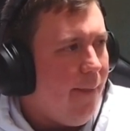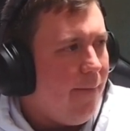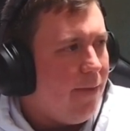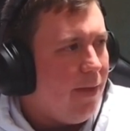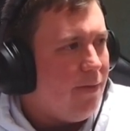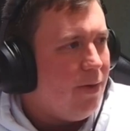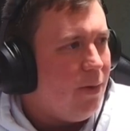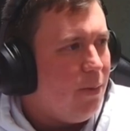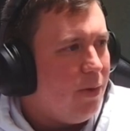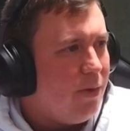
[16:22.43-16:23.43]
They haven't got
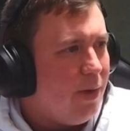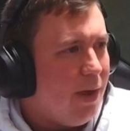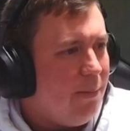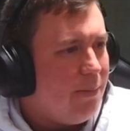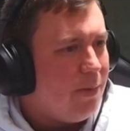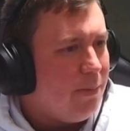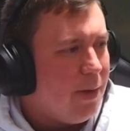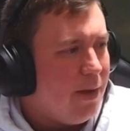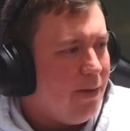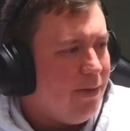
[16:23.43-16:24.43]
Wandering Emperor
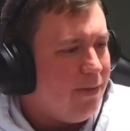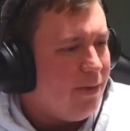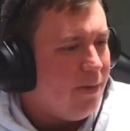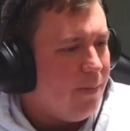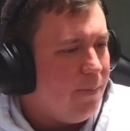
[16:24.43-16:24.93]
mana, so